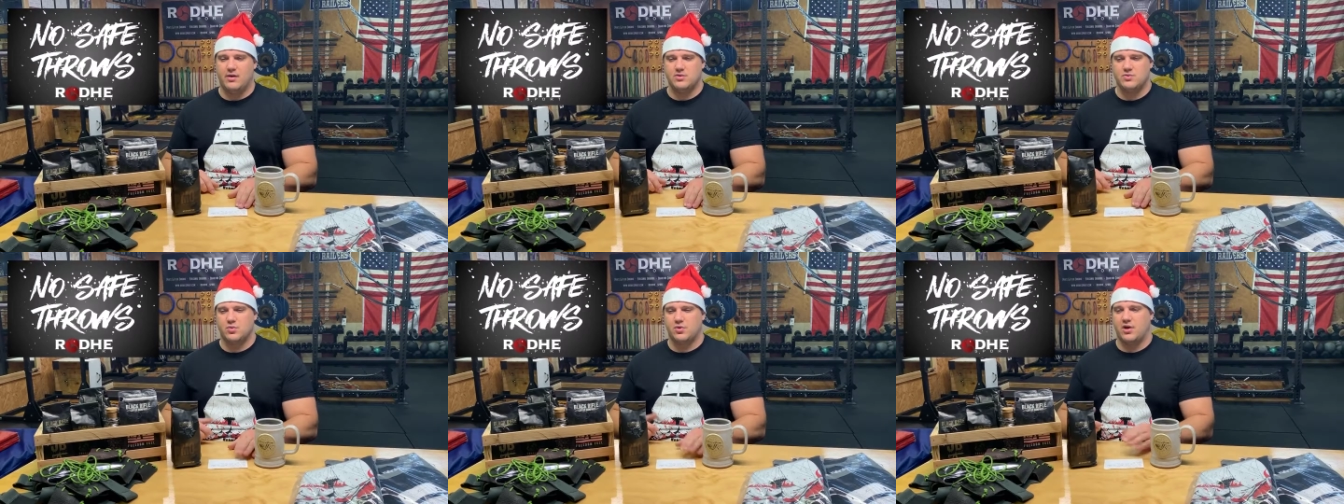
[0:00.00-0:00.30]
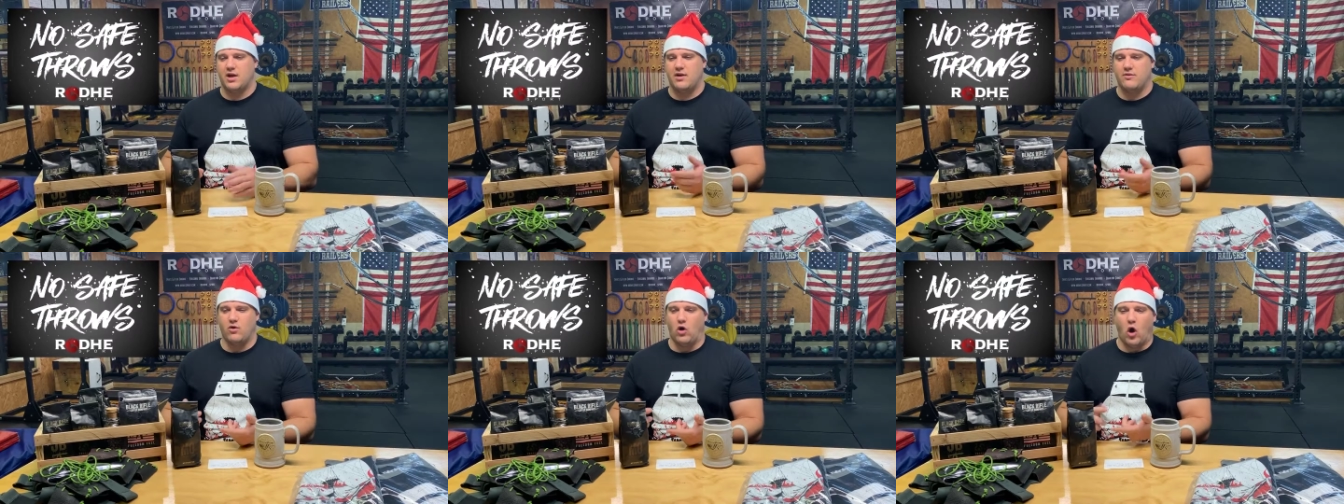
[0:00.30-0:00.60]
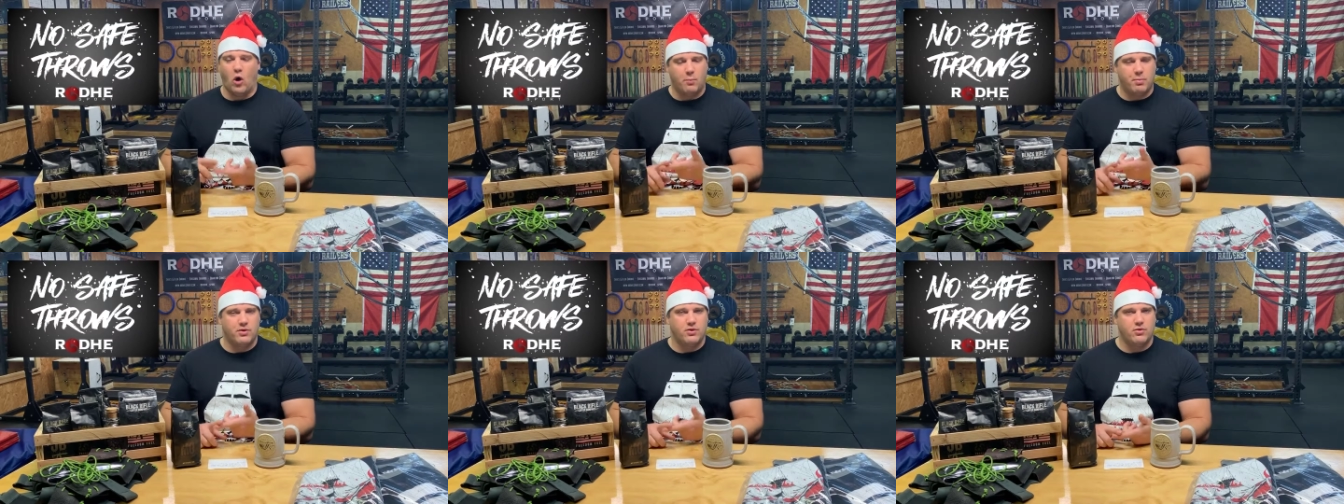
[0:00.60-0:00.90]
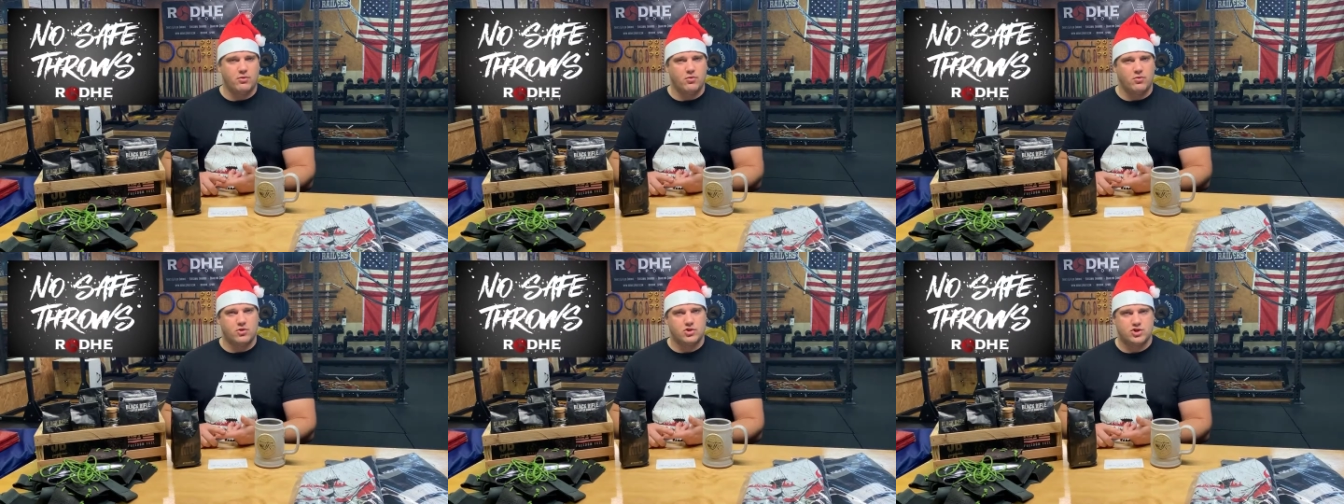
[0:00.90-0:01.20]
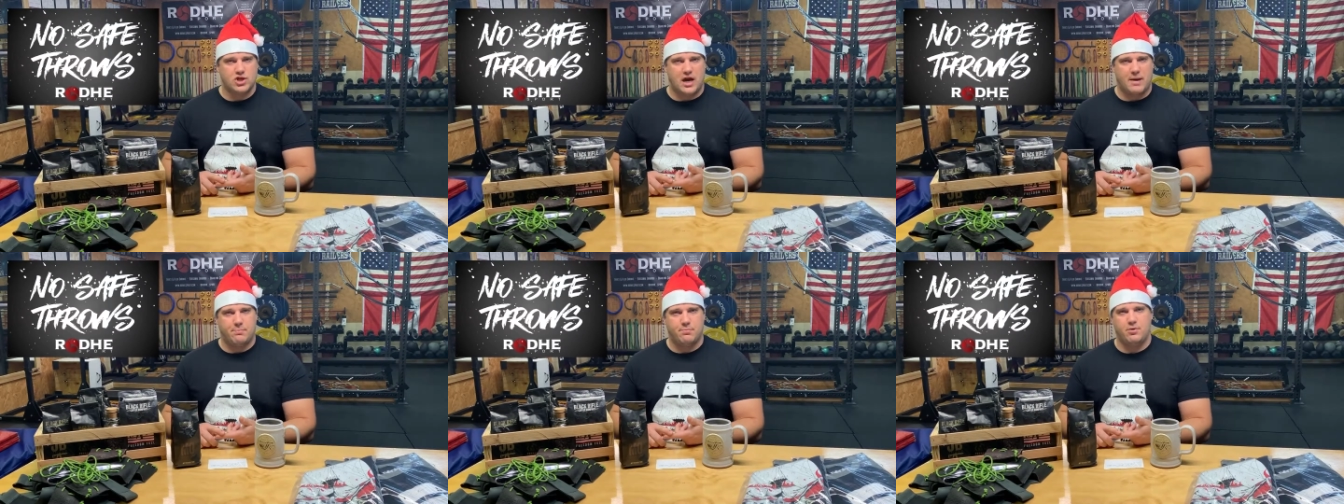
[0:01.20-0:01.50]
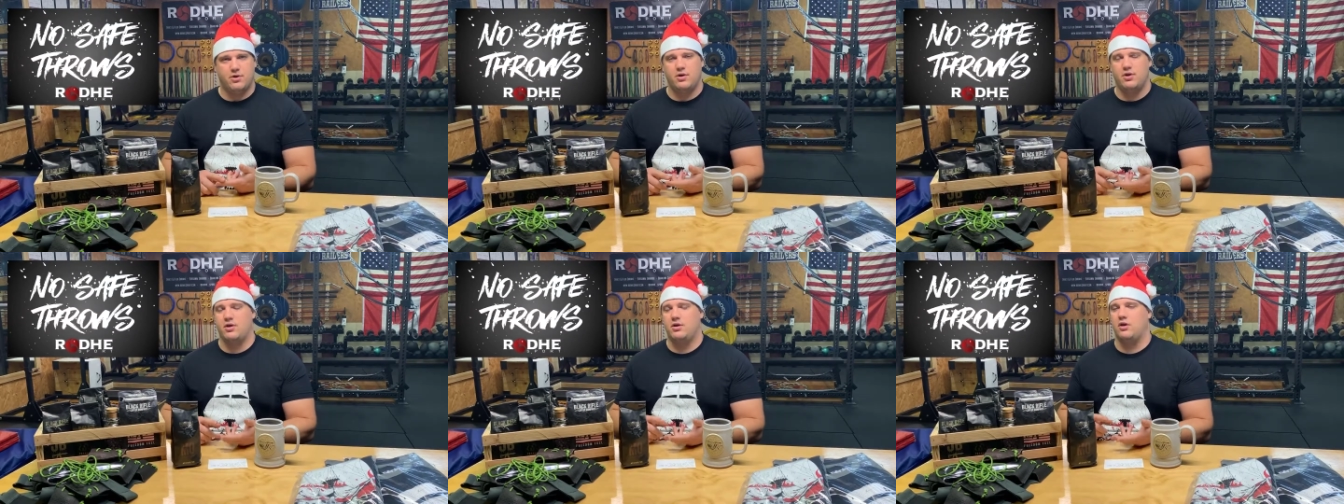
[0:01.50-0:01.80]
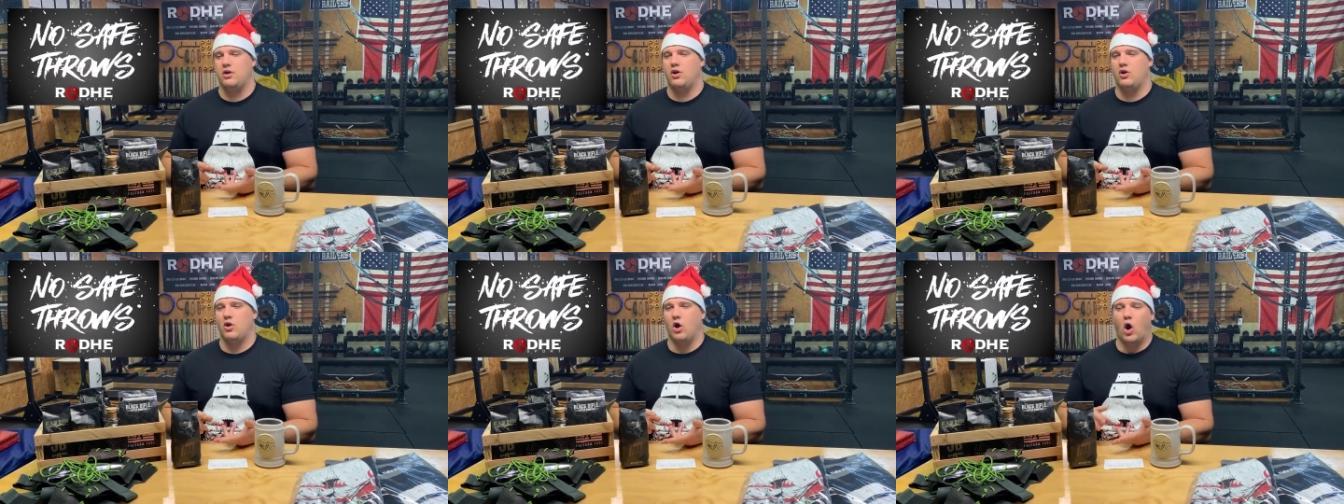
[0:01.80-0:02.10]
is we're gonna have open shot put
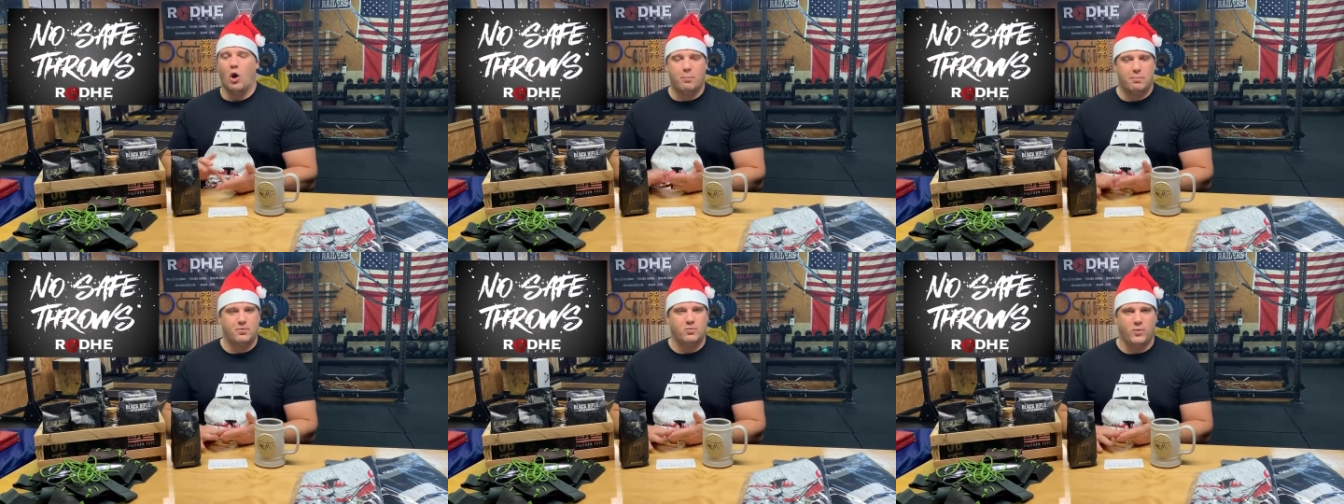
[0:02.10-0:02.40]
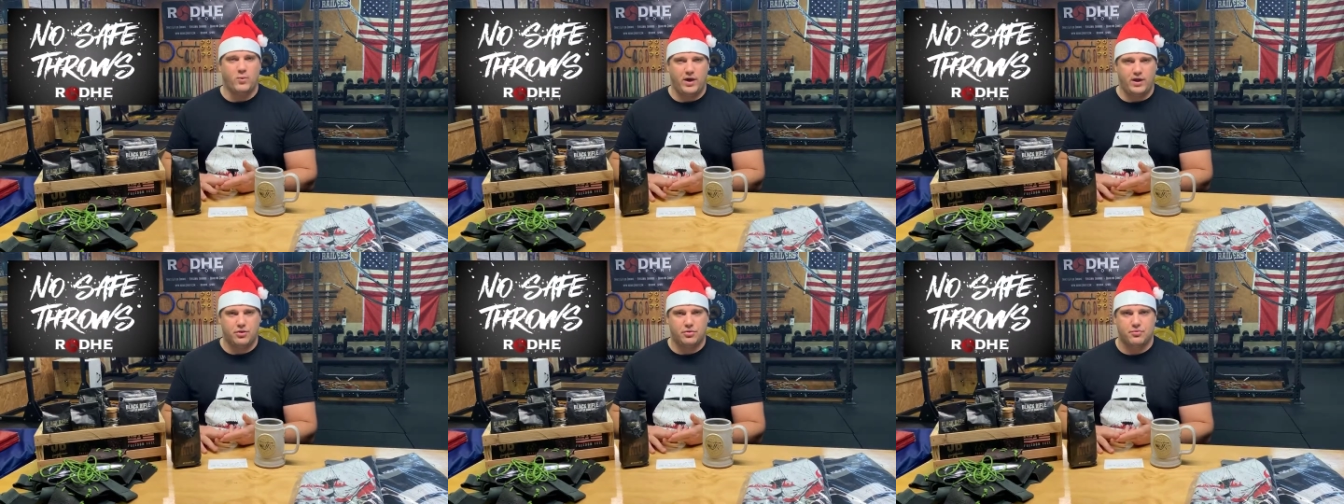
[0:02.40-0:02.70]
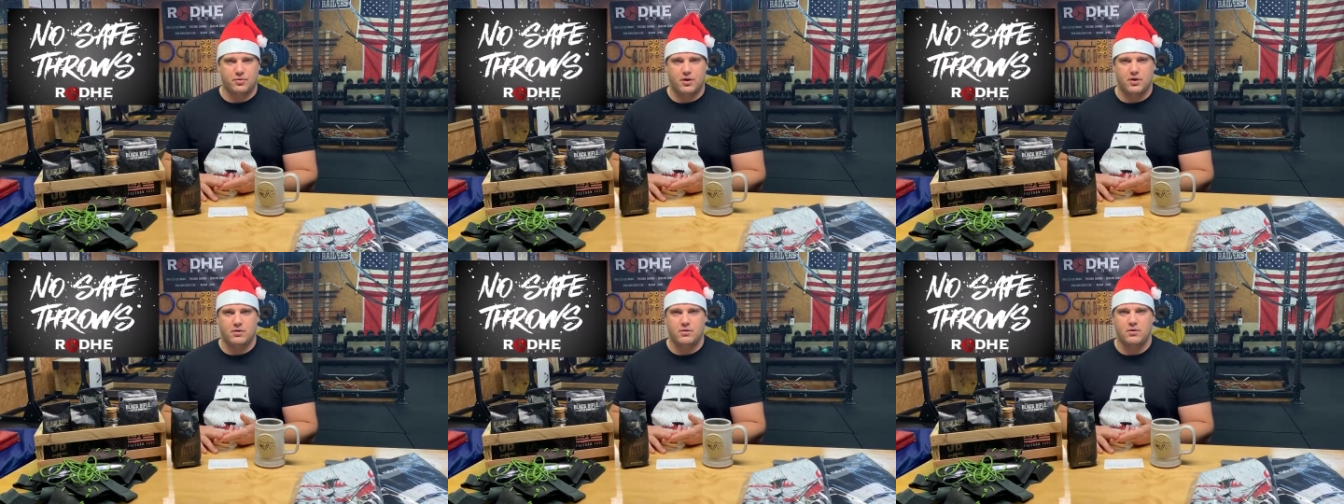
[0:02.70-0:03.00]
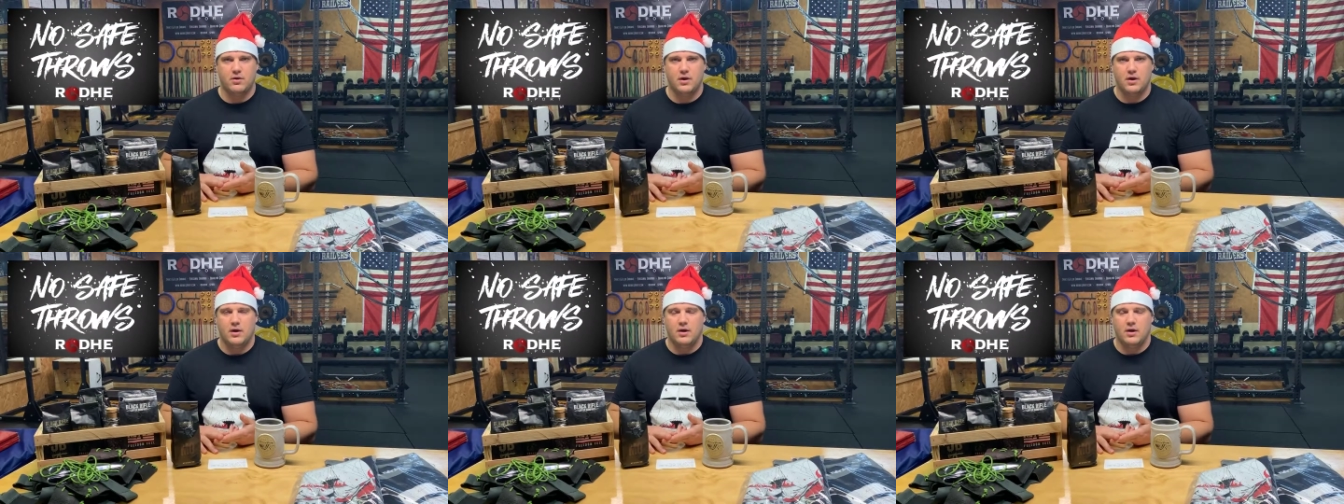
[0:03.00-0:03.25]
and an open weight throw.